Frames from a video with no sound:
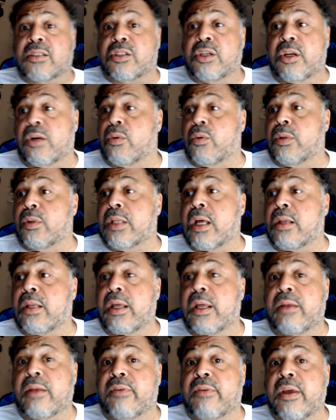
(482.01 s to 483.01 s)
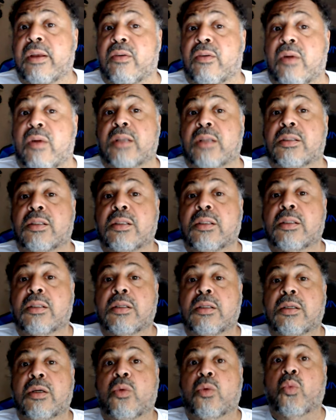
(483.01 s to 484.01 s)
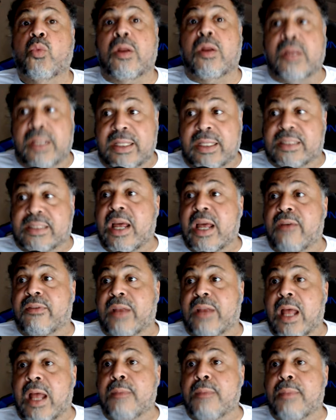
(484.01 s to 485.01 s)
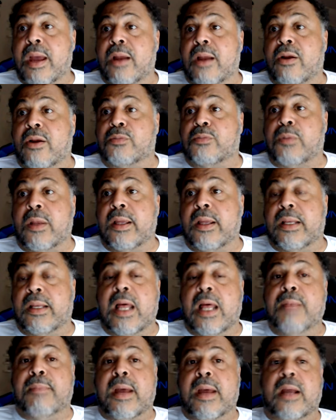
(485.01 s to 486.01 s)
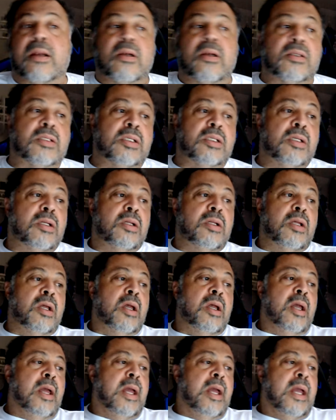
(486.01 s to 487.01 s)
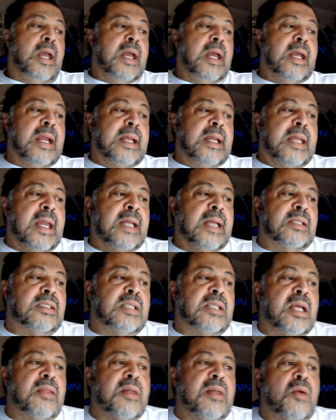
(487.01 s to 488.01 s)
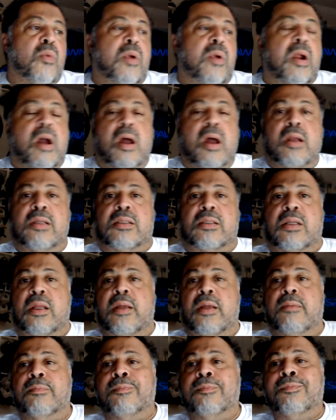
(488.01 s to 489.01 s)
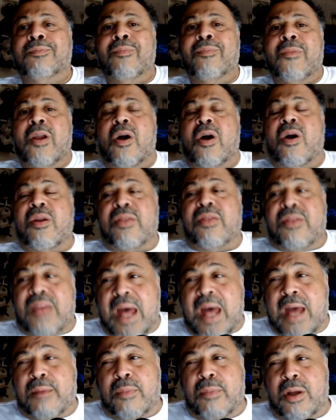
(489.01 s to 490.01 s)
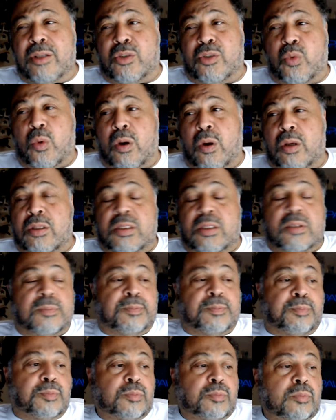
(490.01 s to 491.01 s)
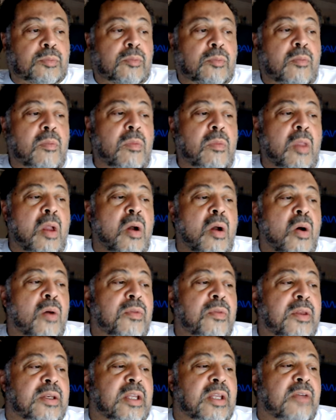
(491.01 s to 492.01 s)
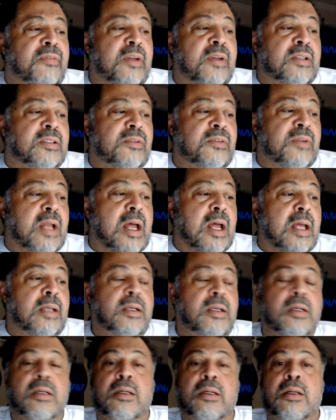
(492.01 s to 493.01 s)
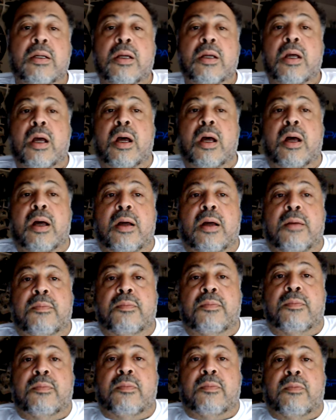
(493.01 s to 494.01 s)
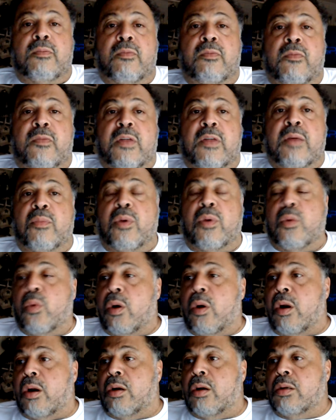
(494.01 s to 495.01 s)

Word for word: year without Leighton Vander Esch. We'll at least have linebackers playing linebackers. And I can't say that we honestly are that much worse on the defensive line um, than we were.